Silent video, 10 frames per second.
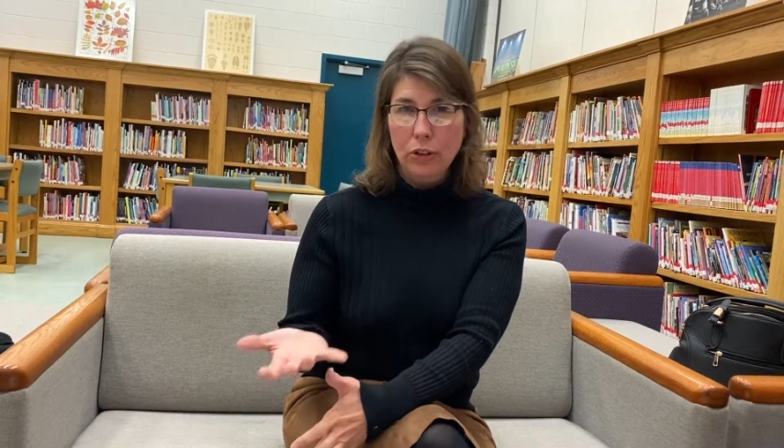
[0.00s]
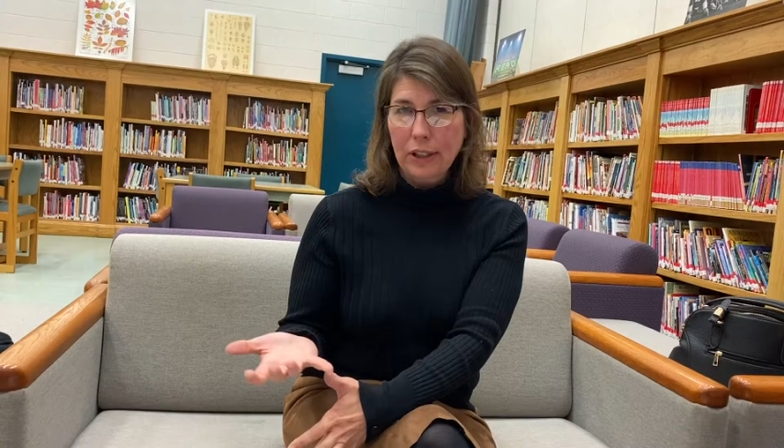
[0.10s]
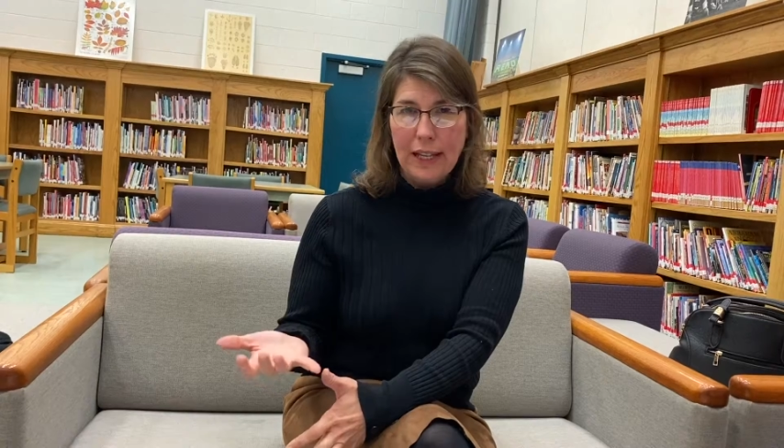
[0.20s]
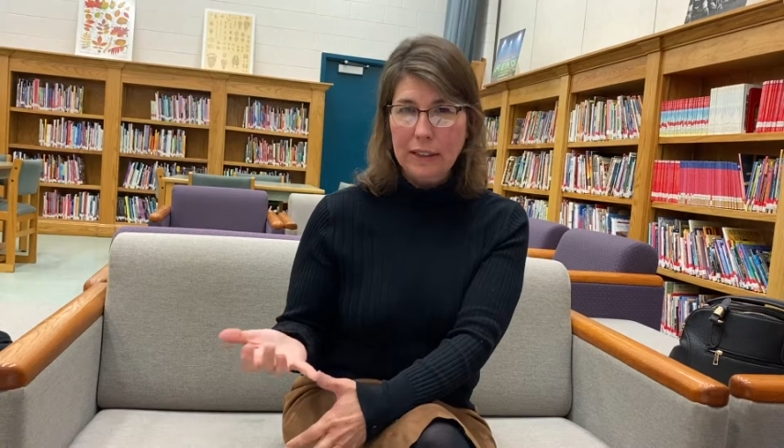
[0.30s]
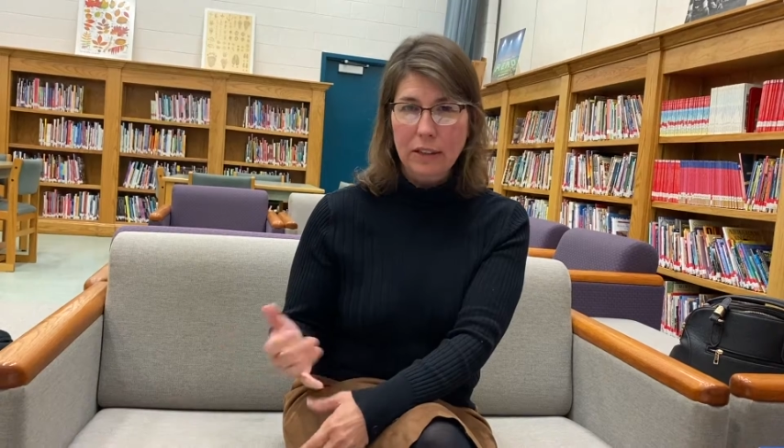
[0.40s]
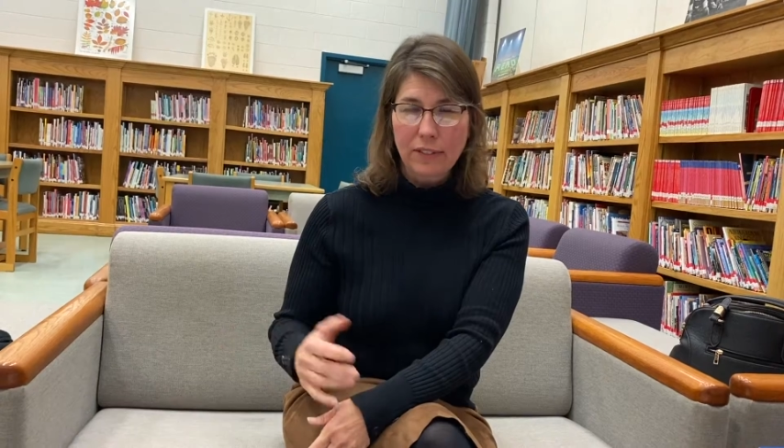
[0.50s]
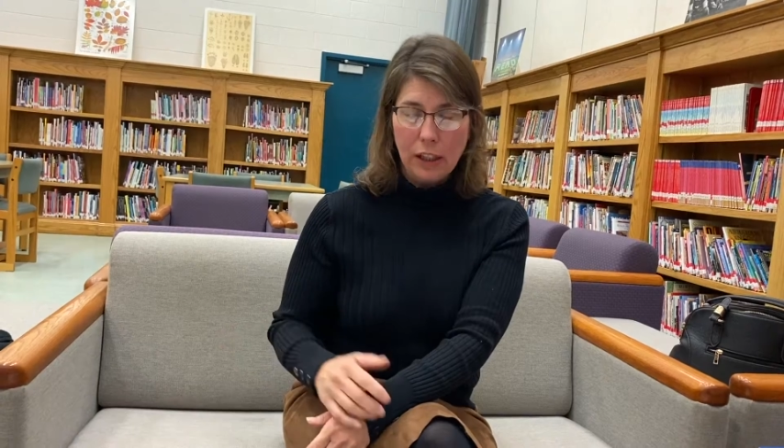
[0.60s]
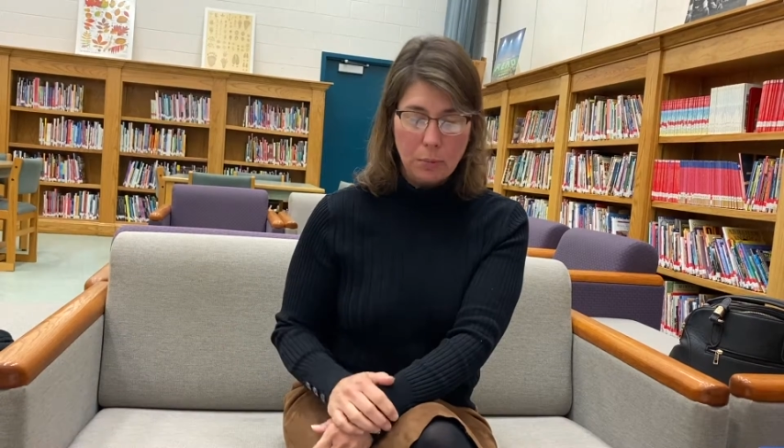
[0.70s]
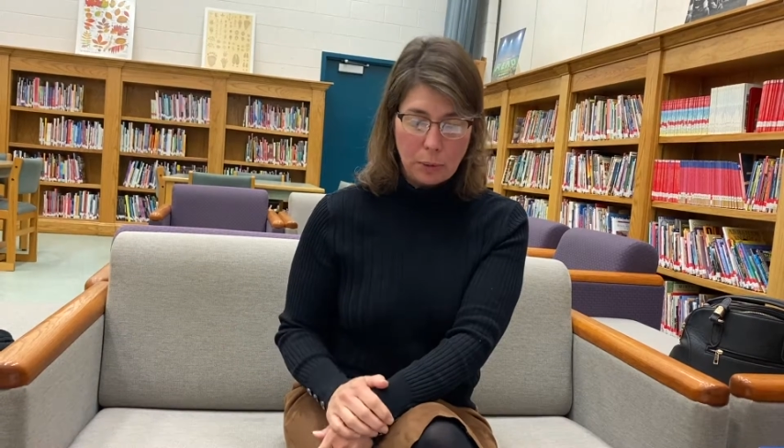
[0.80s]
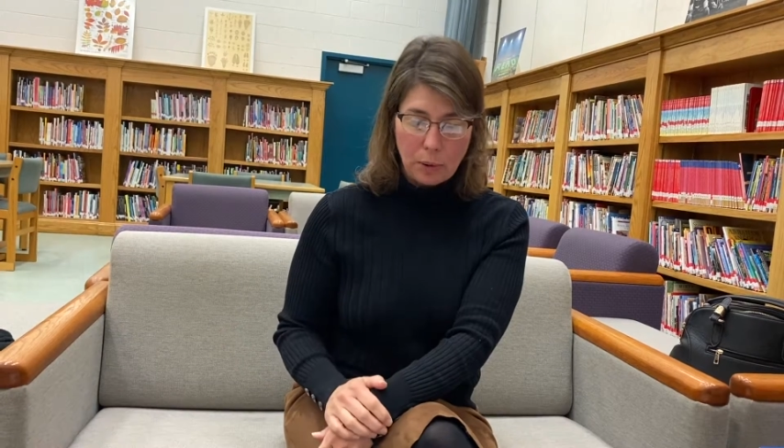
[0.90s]
you can't
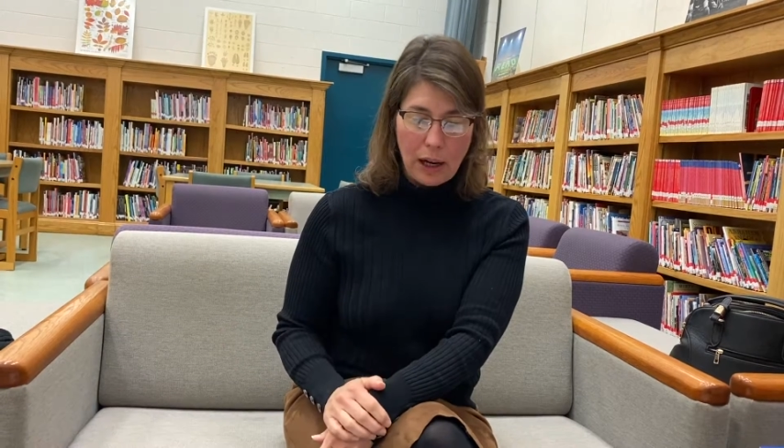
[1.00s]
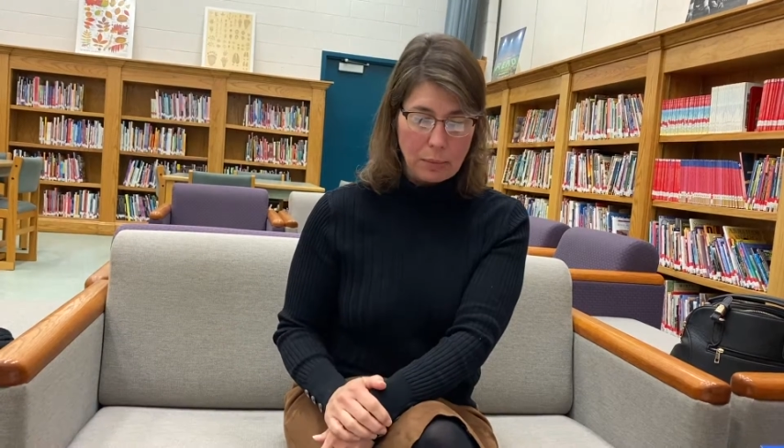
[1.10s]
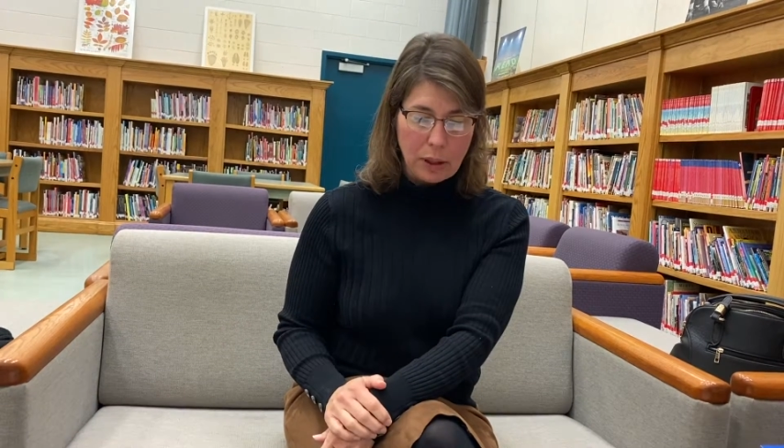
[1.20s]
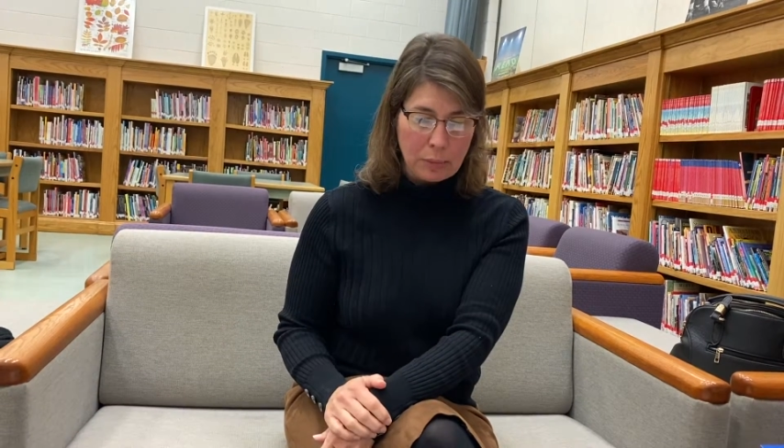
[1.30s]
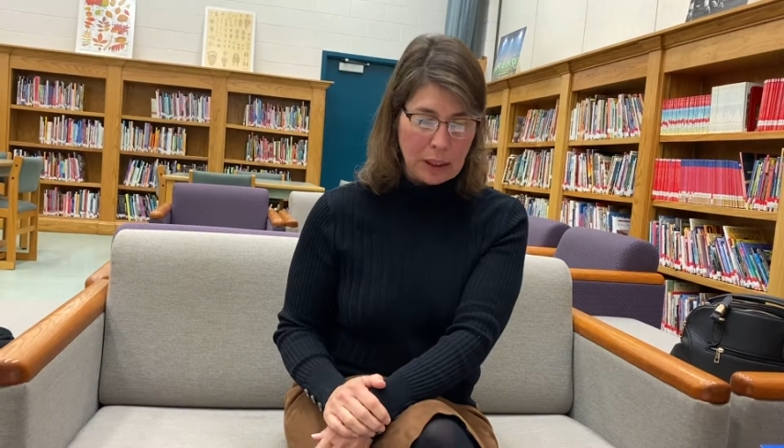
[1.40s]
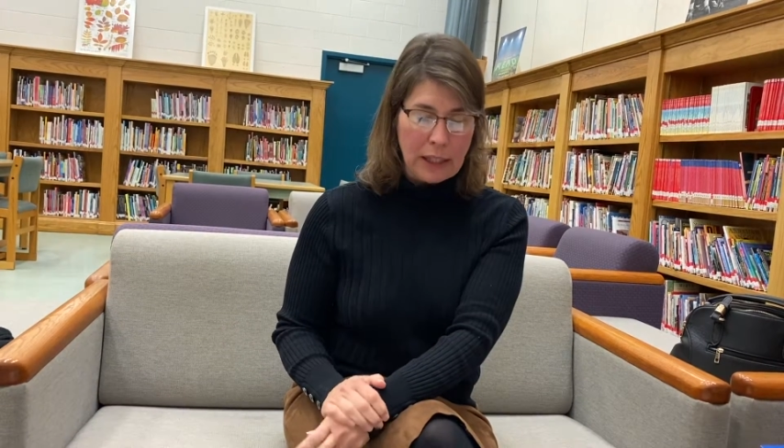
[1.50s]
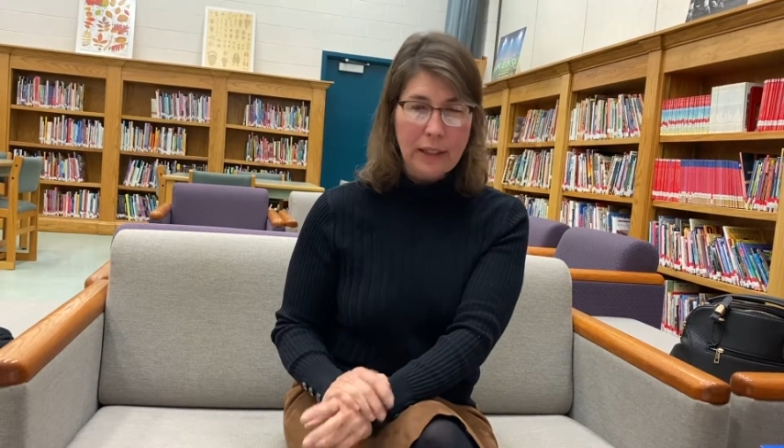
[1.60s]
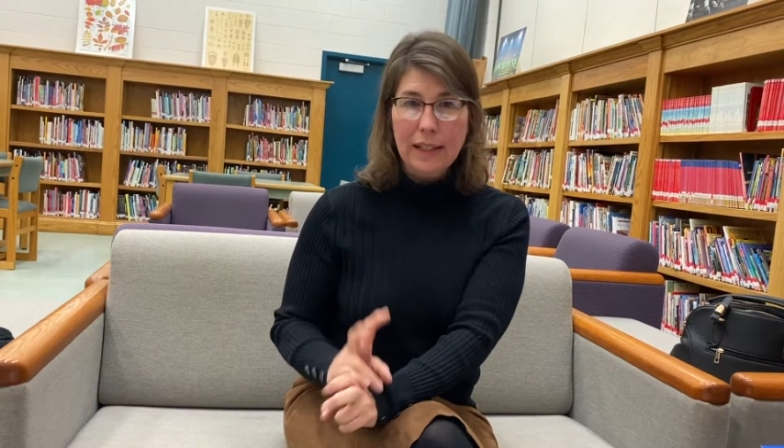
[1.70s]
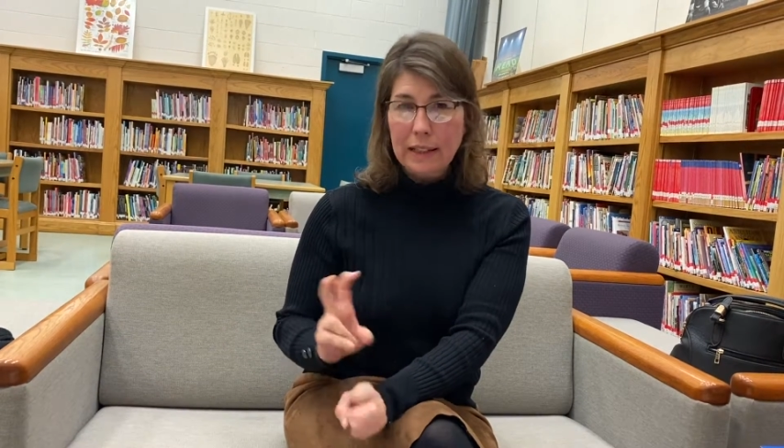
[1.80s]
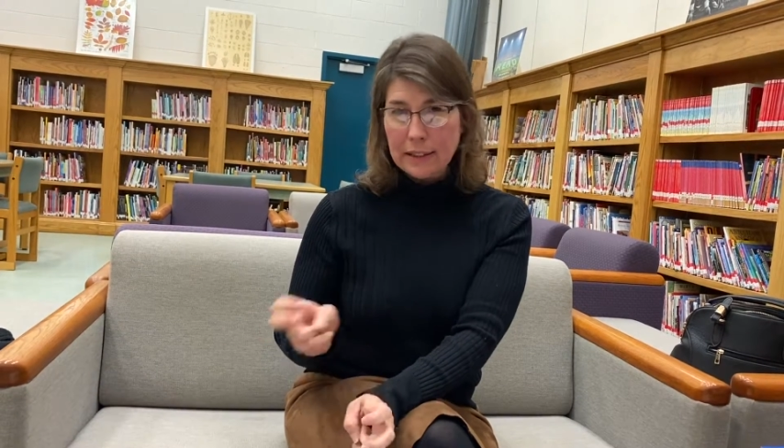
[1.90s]
develop a problem,
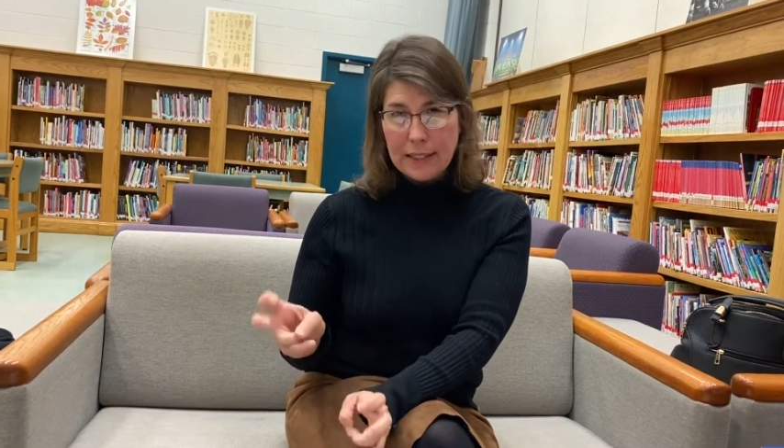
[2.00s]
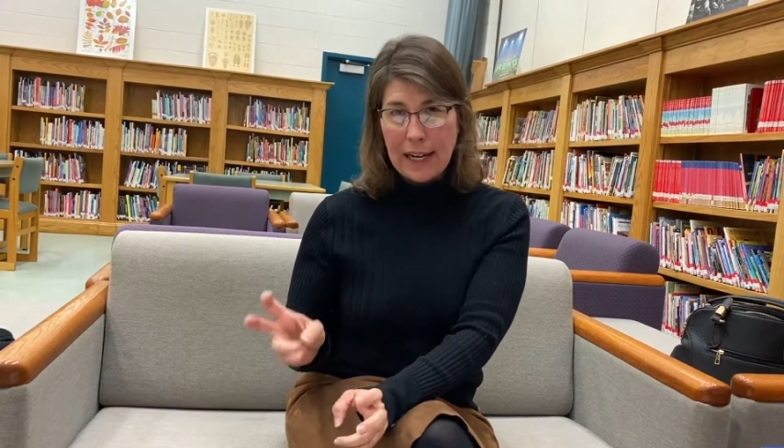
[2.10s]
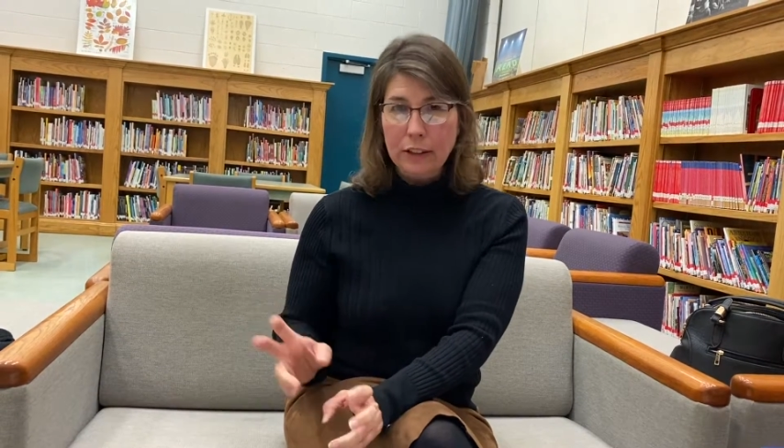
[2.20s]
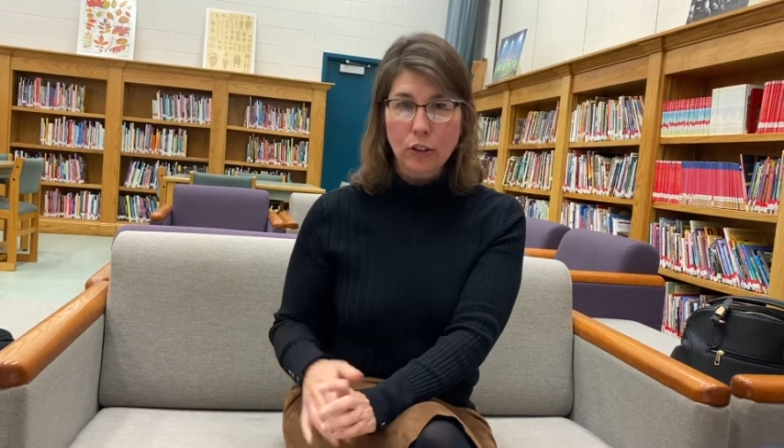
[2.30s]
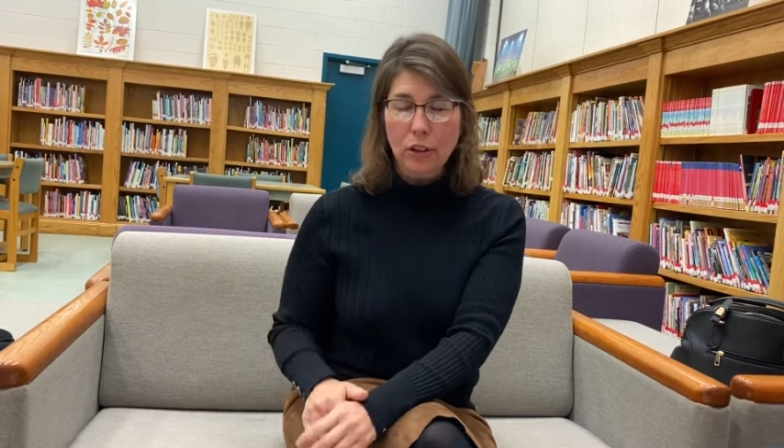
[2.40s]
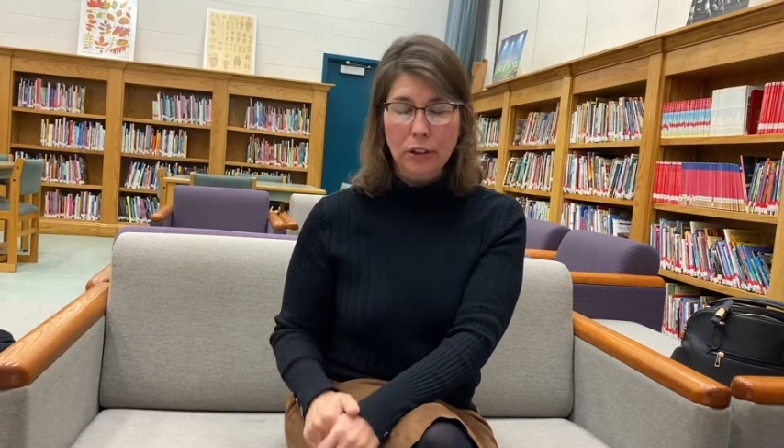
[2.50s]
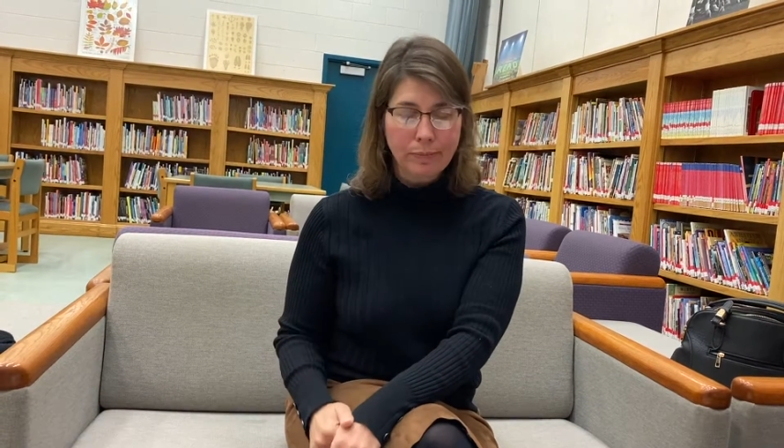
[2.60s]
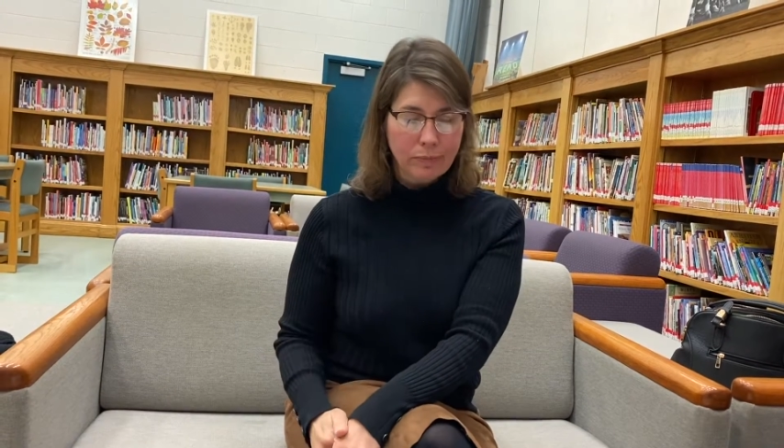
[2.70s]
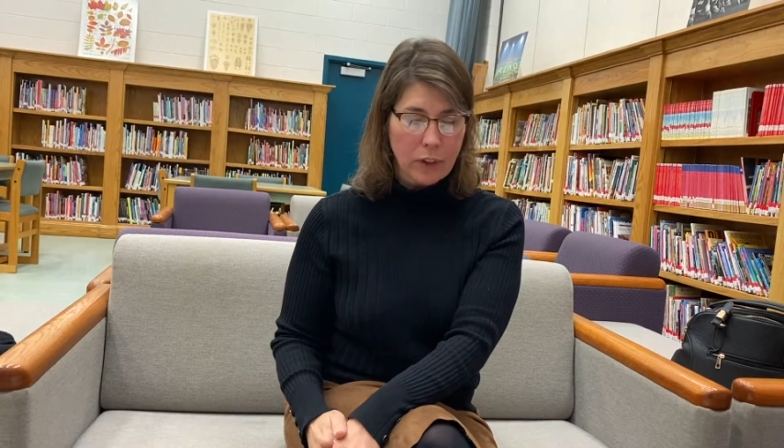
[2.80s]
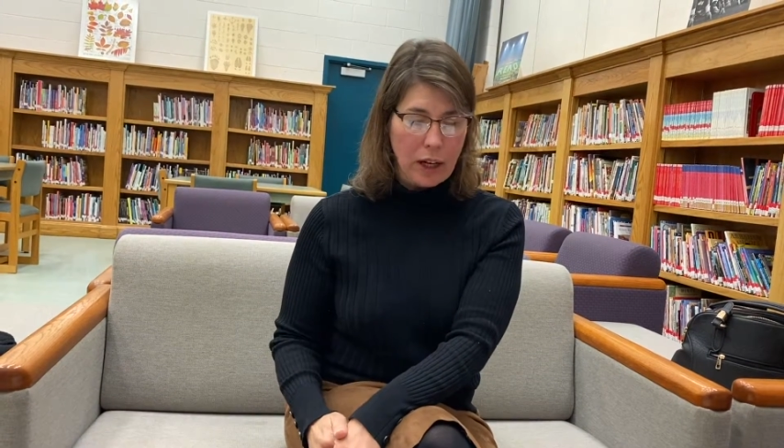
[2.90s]
that it's natural.